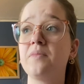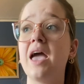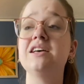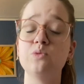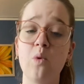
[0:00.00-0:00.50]

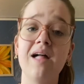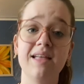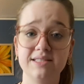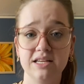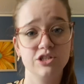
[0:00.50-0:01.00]
as well
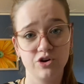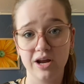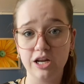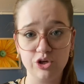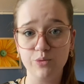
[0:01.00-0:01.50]
as
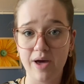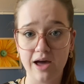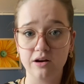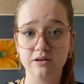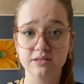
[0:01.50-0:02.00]
integrating new
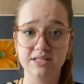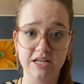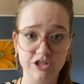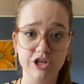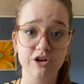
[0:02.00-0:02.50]
patterns
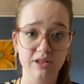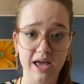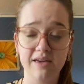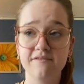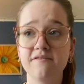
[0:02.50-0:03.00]
into your
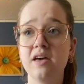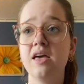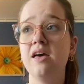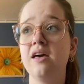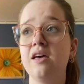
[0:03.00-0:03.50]
life
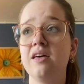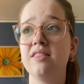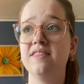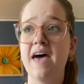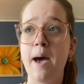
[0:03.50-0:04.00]

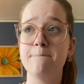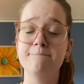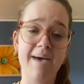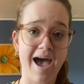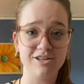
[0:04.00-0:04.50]
that
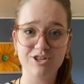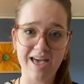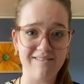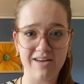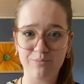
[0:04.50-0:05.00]
match
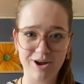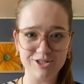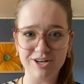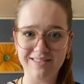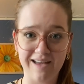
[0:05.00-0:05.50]
that
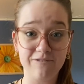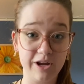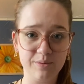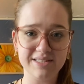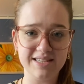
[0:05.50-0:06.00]
vibration and that
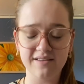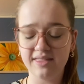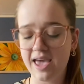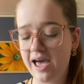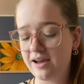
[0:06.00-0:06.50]
frequency of
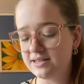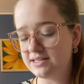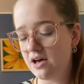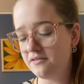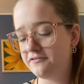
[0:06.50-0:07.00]
the higher
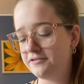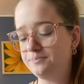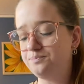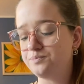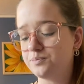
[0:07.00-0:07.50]
self.
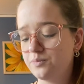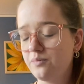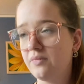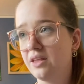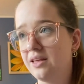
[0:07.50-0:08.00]

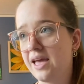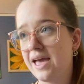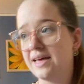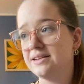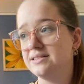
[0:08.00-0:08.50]

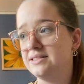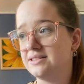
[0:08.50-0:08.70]
And